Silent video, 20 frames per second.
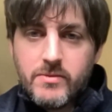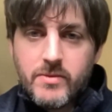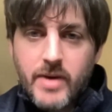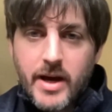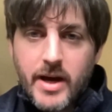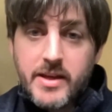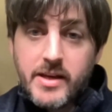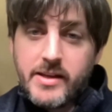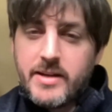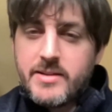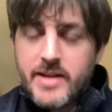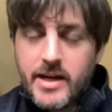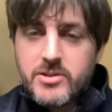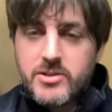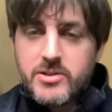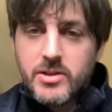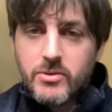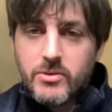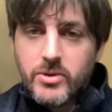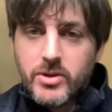that's
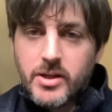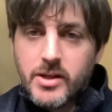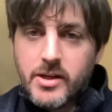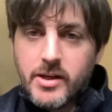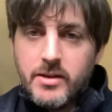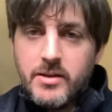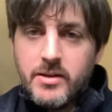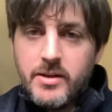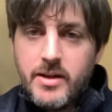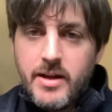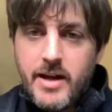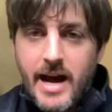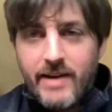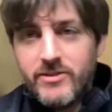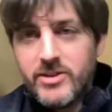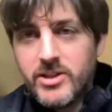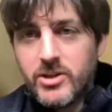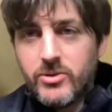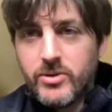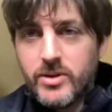actually a really good
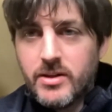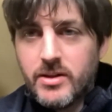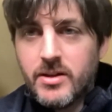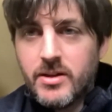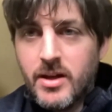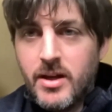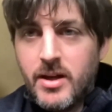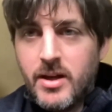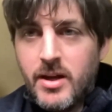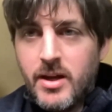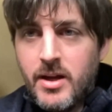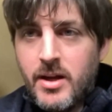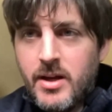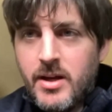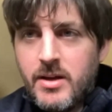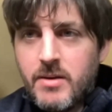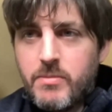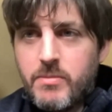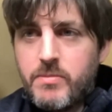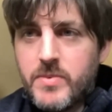avenue, and
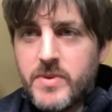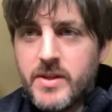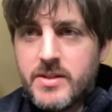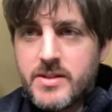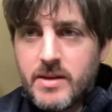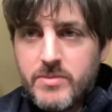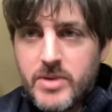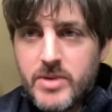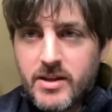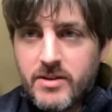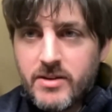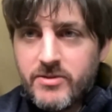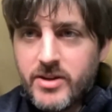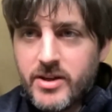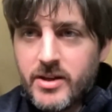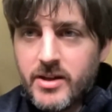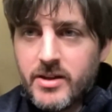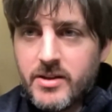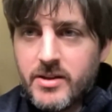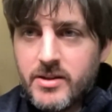the subject of
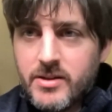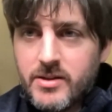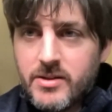the